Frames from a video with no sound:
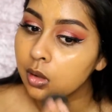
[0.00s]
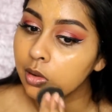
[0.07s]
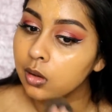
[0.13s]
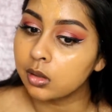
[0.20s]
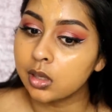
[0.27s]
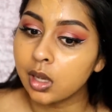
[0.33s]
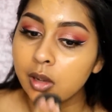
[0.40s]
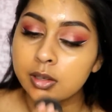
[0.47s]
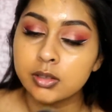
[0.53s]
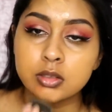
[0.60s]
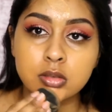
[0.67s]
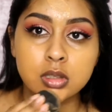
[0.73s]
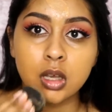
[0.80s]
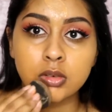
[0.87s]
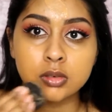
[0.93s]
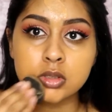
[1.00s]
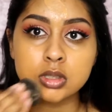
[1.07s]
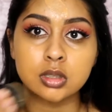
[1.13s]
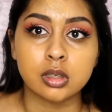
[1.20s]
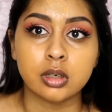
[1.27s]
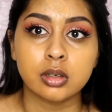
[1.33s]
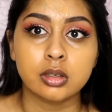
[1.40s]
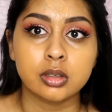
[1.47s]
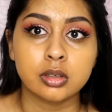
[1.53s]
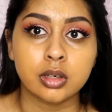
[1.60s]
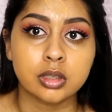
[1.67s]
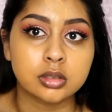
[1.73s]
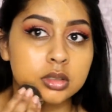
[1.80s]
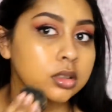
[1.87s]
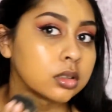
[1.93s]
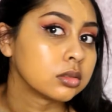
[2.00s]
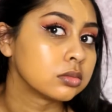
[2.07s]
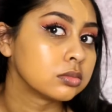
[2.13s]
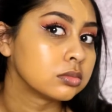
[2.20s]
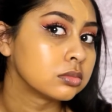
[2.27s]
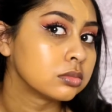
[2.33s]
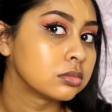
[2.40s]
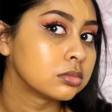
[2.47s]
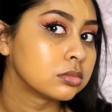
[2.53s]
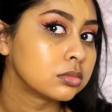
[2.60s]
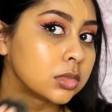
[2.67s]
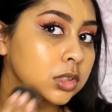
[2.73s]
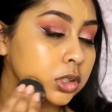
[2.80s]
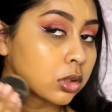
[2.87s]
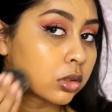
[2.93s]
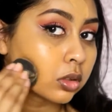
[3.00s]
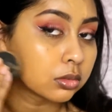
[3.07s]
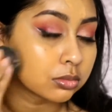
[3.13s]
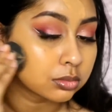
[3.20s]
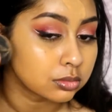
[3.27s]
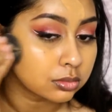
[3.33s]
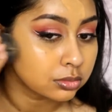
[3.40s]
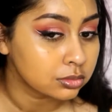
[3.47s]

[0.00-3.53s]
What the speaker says: Look how it just covers the color corrector. It's gone.